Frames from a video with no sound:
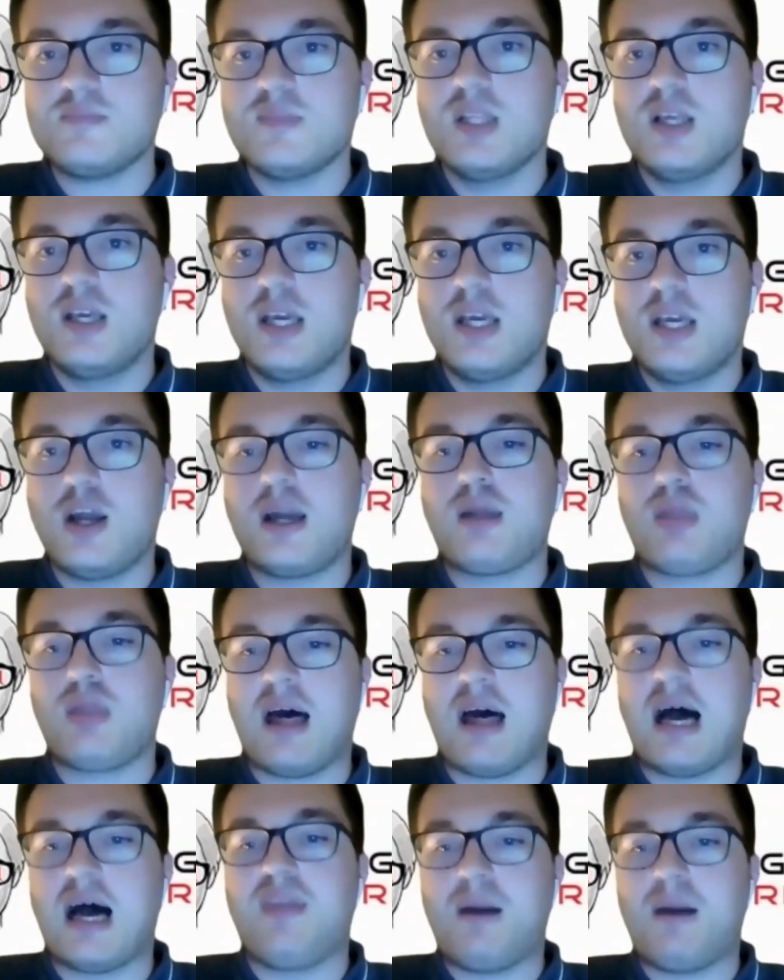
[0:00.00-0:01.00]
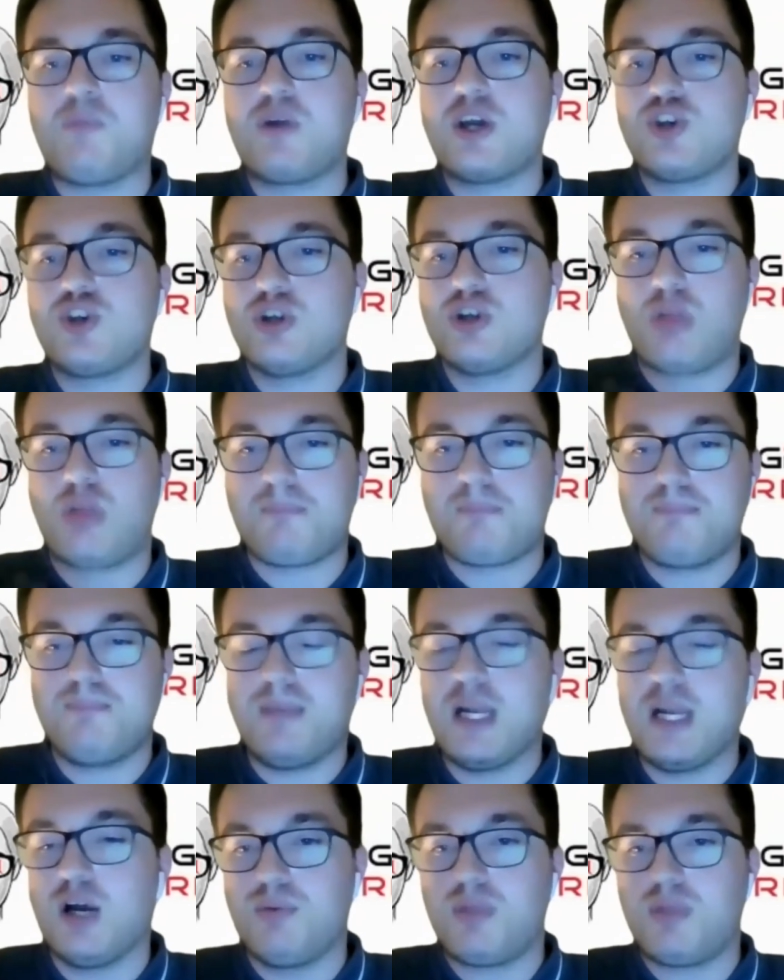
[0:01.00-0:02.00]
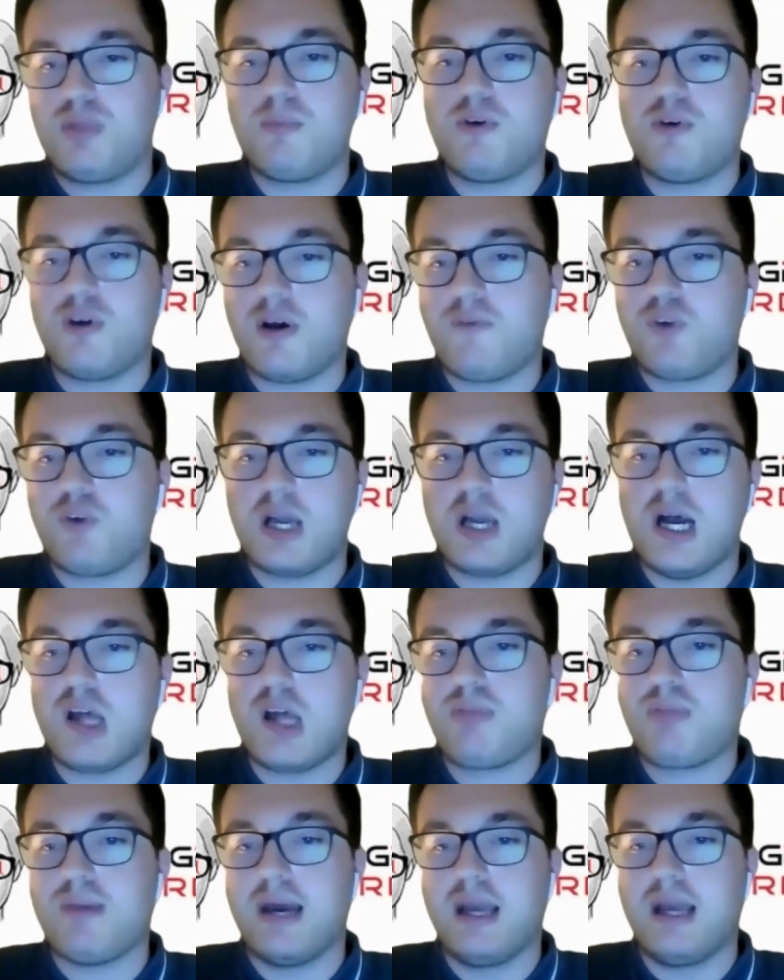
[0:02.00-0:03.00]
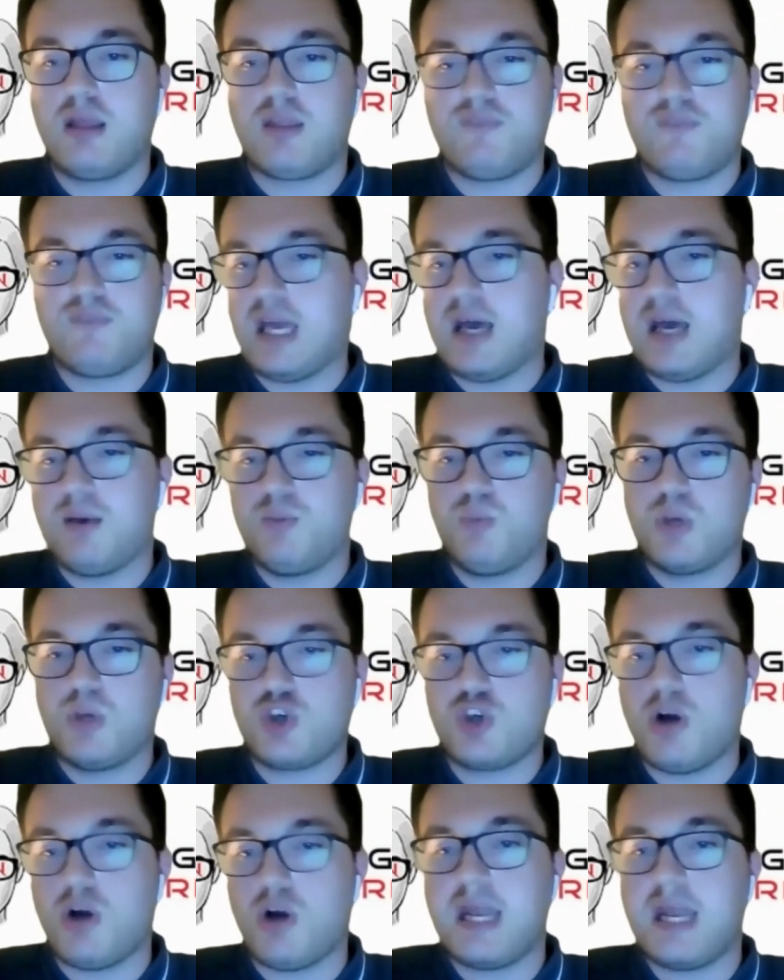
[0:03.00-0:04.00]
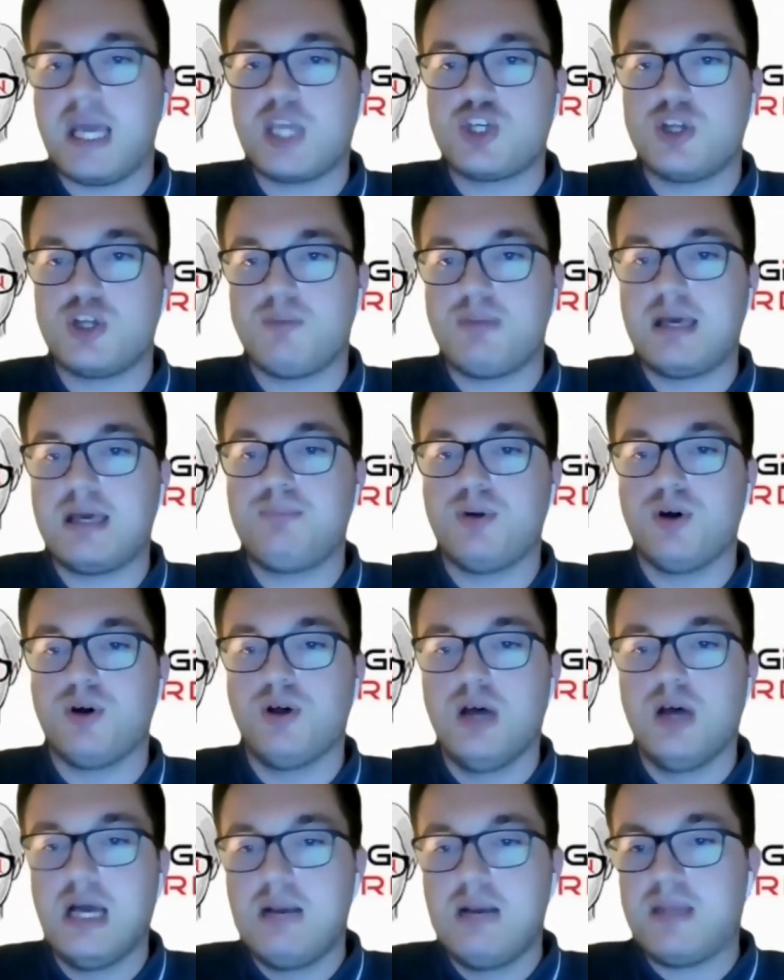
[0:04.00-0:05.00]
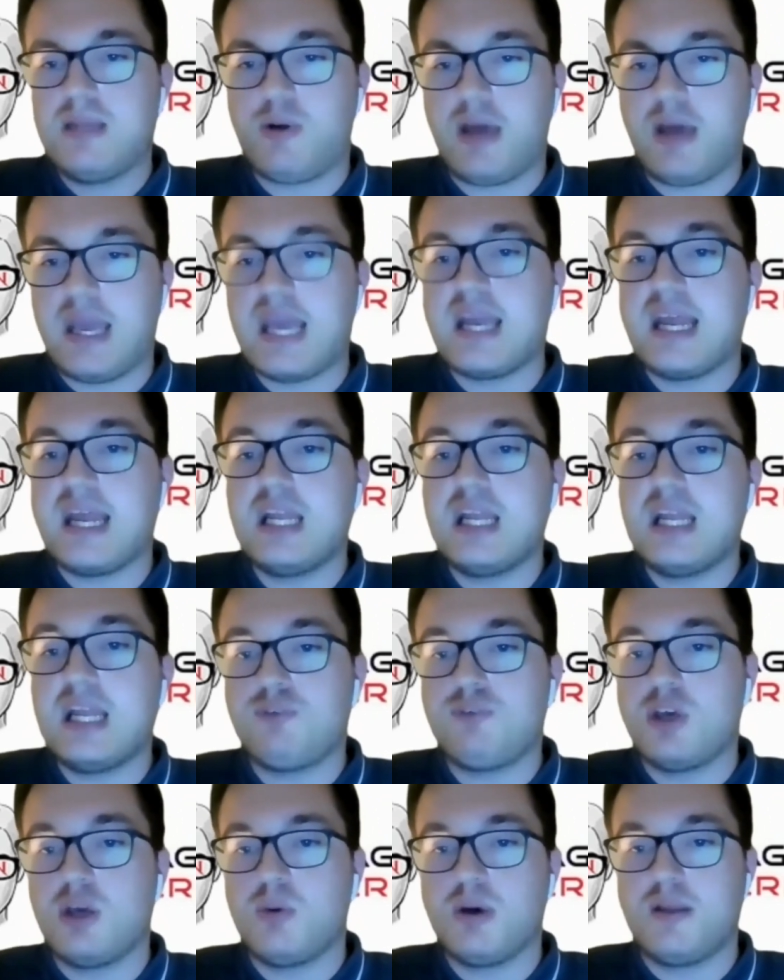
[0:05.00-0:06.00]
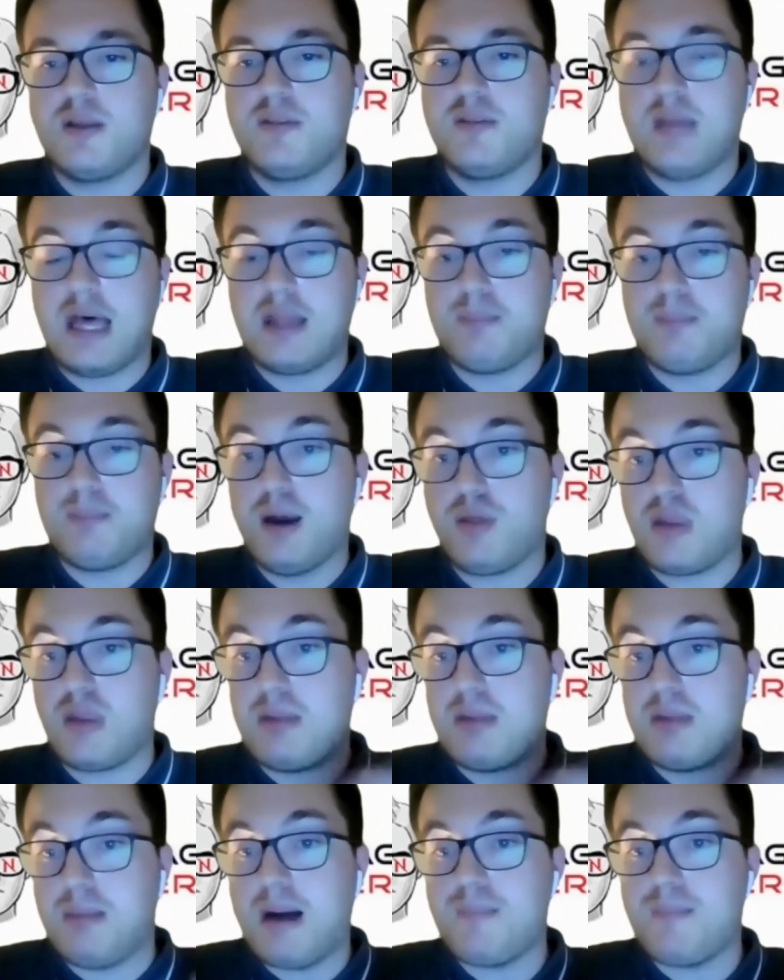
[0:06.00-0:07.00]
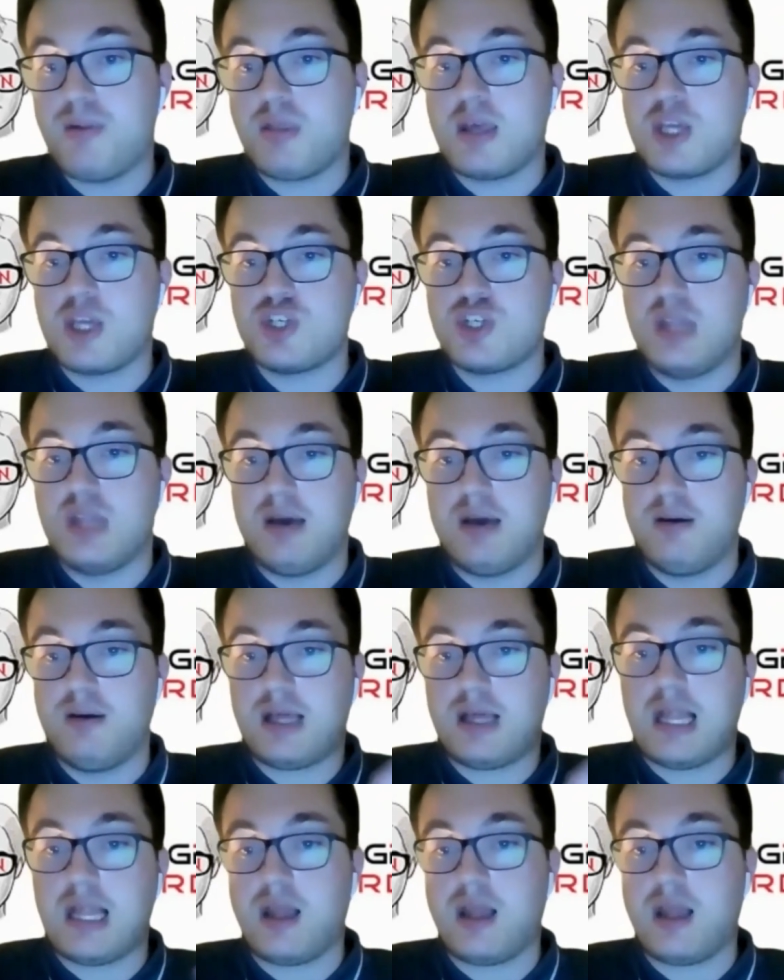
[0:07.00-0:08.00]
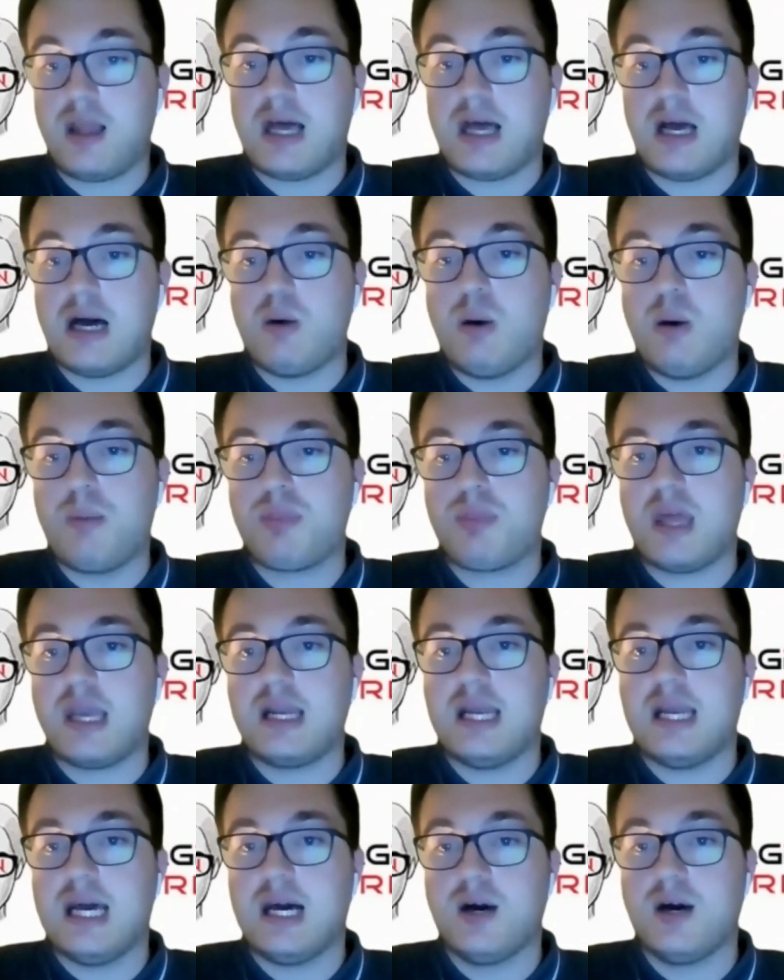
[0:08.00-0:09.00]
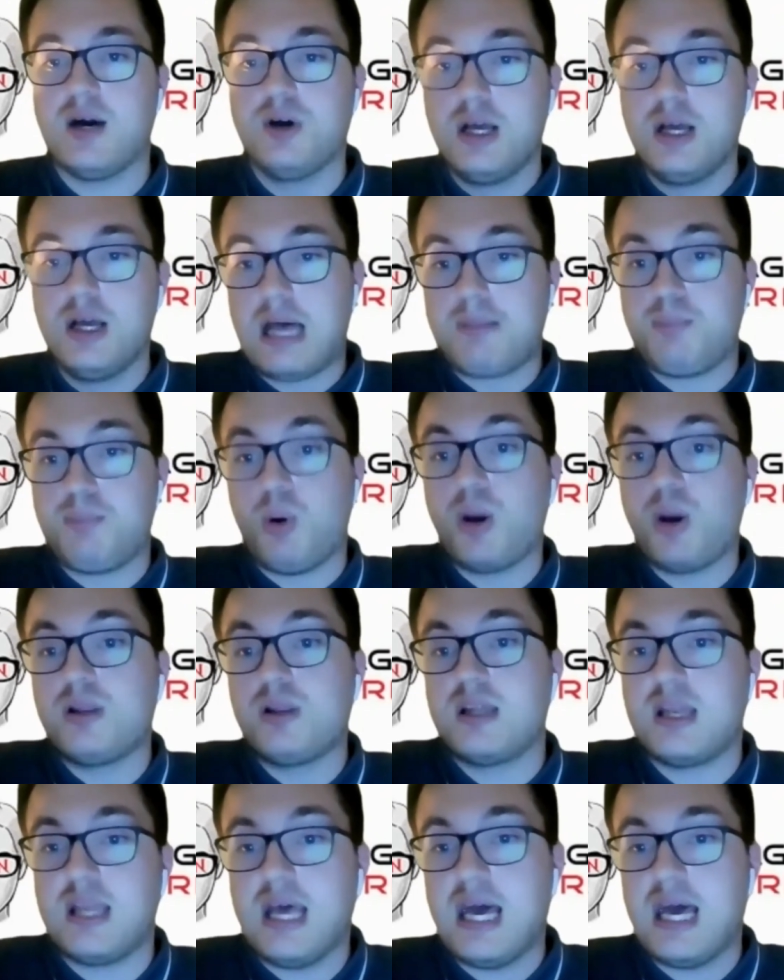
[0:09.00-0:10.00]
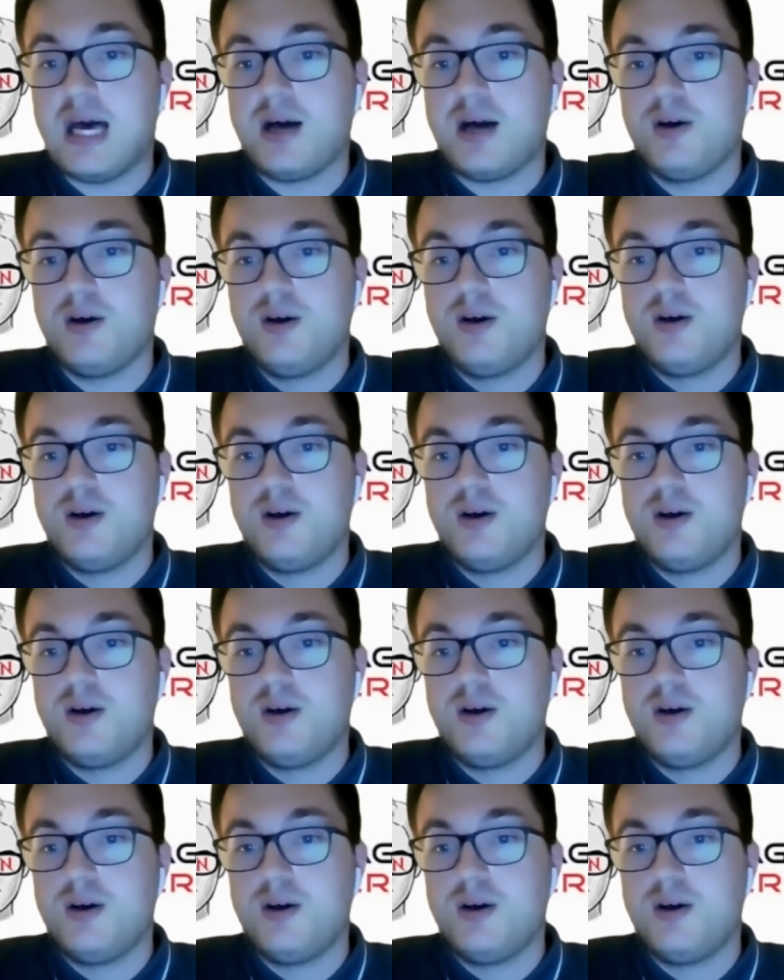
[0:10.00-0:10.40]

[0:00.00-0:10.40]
Because I'm pretty sure there's like, some of your castmates, I forget which combination of people, they were like in an interview, and like the person in my position, like what I'm saying now, like pointed it out,